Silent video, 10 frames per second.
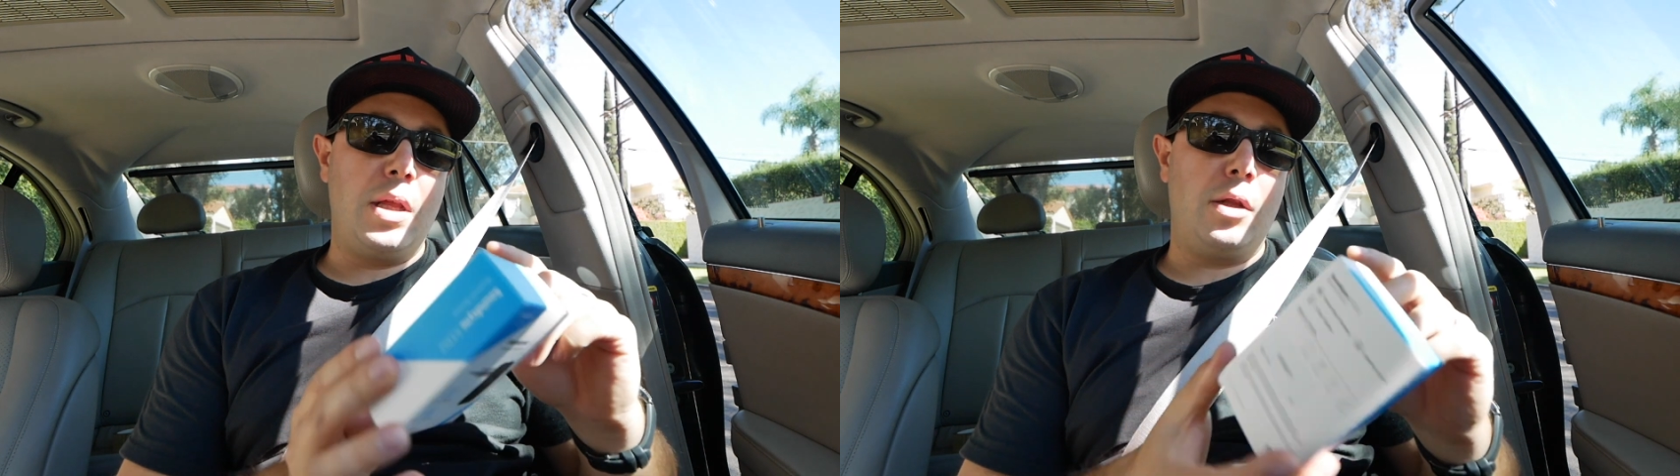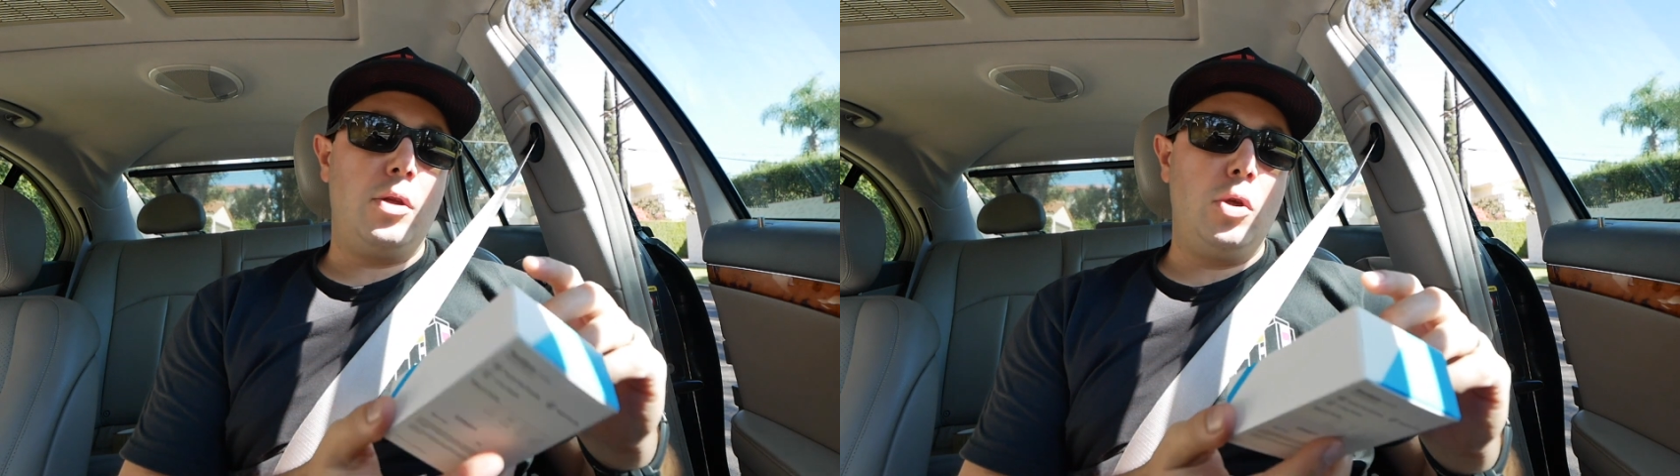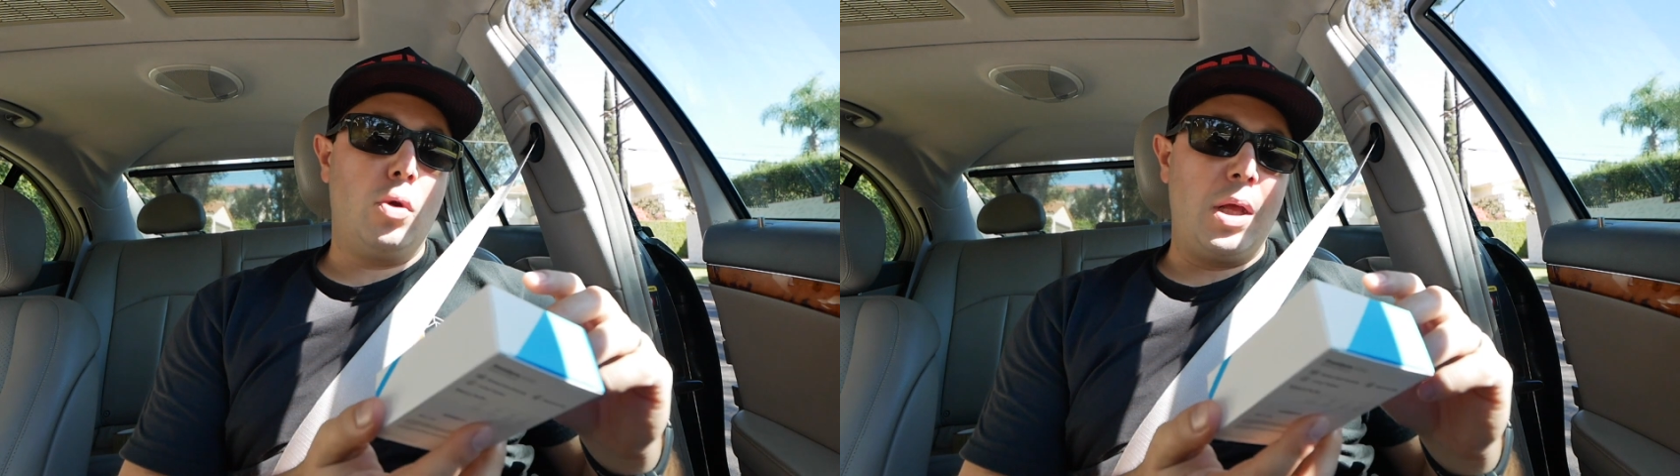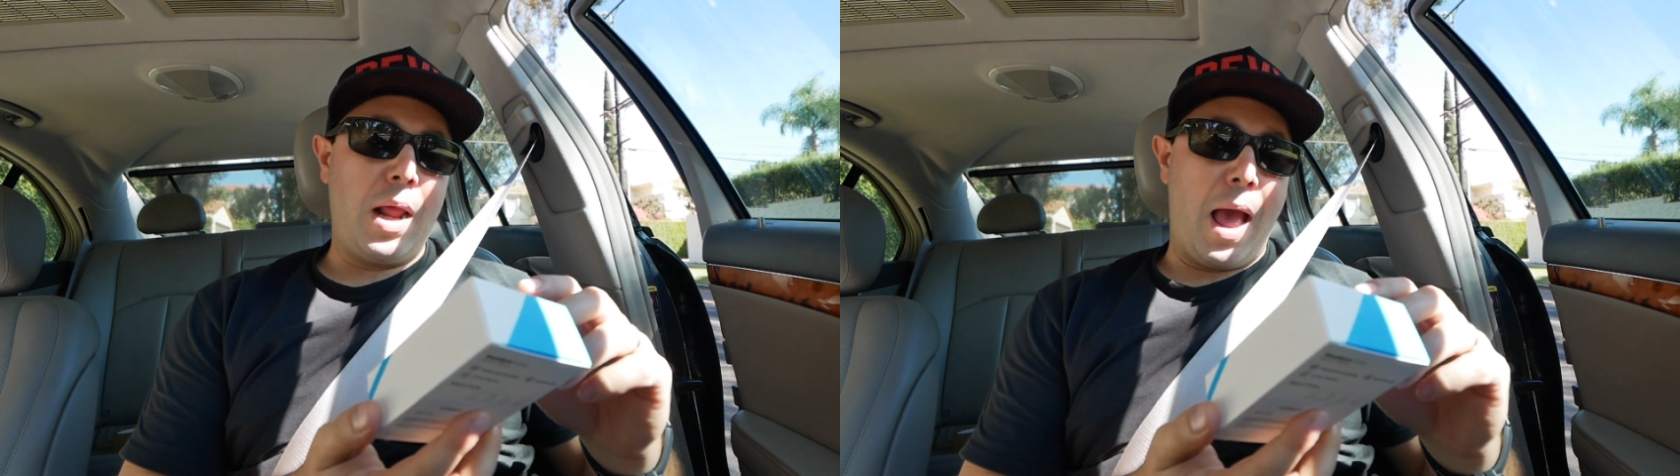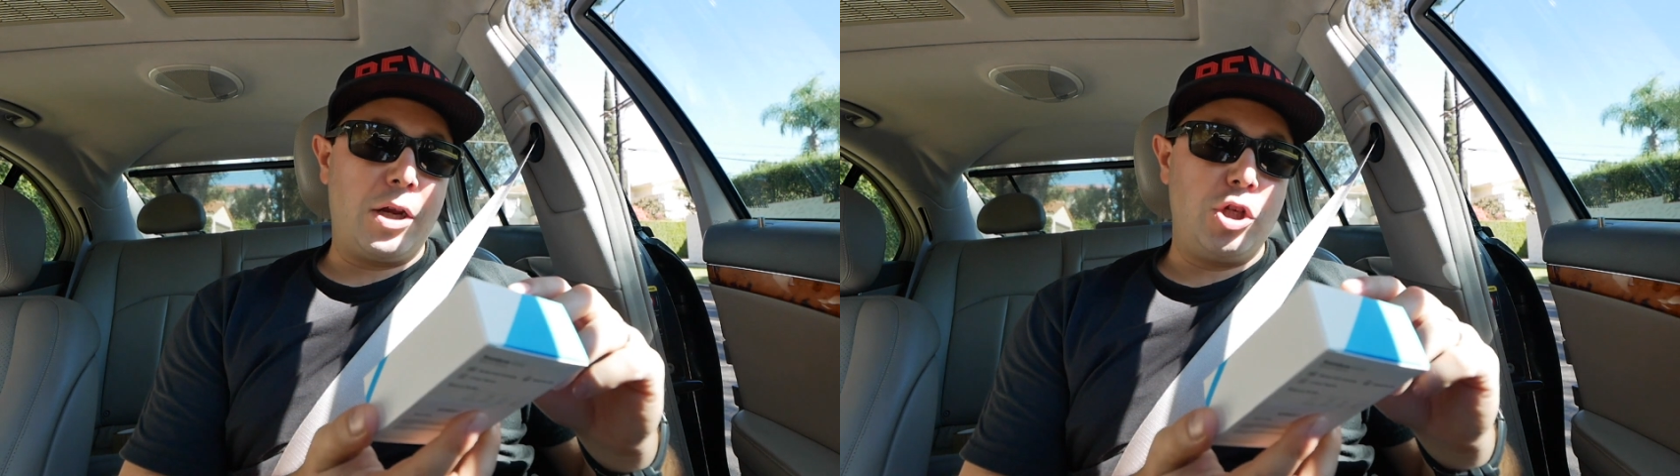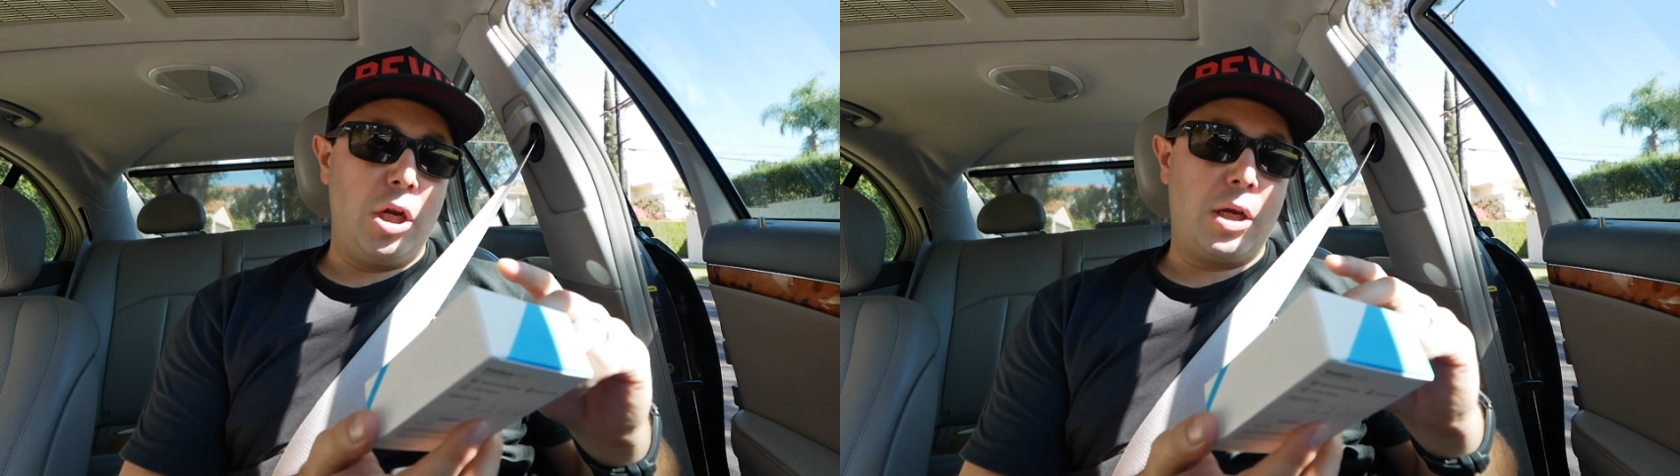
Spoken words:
that you can actually